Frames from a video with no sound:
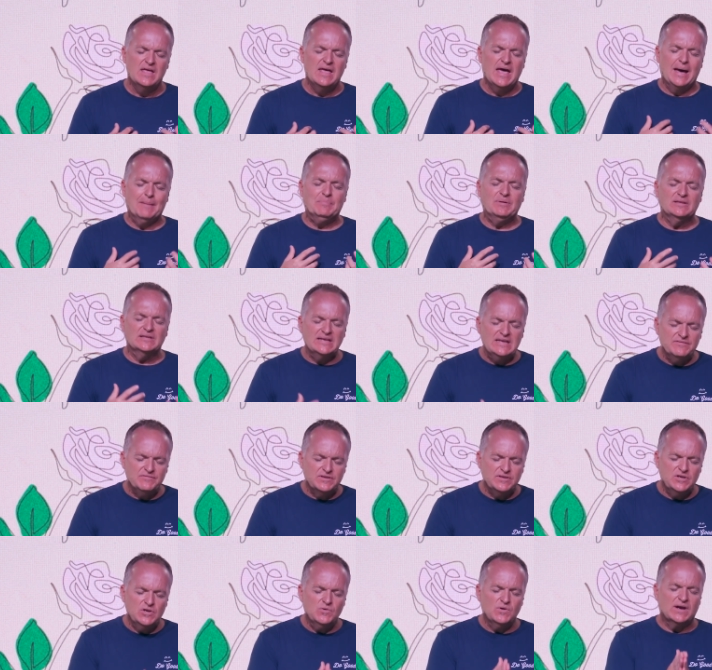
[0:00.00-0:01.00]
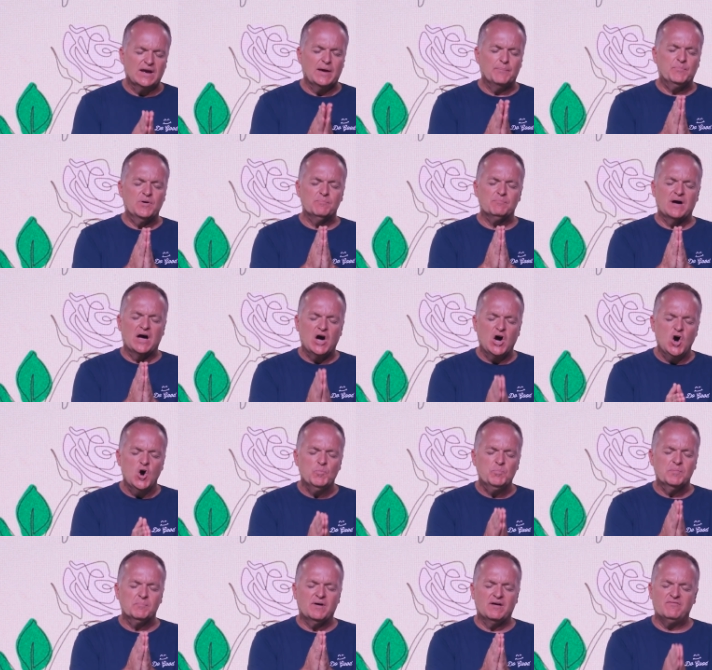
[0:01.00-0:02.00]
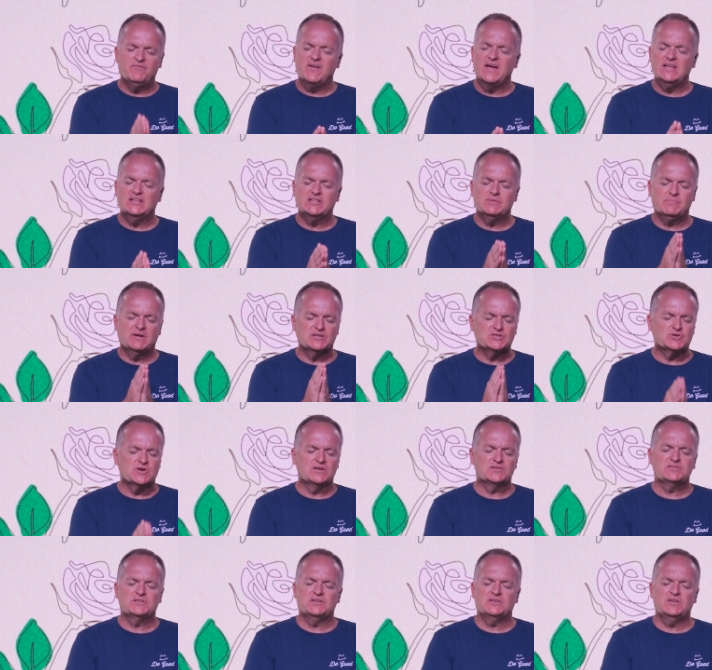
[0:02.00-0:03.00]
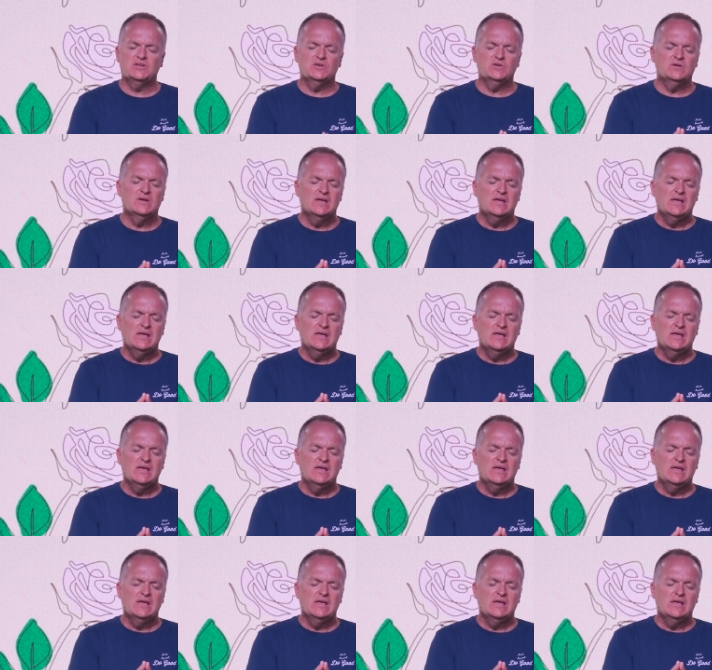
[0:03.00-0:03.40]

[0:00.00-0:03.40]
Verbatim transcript: I believe in you, and I put my hope and my faith and my trust in you.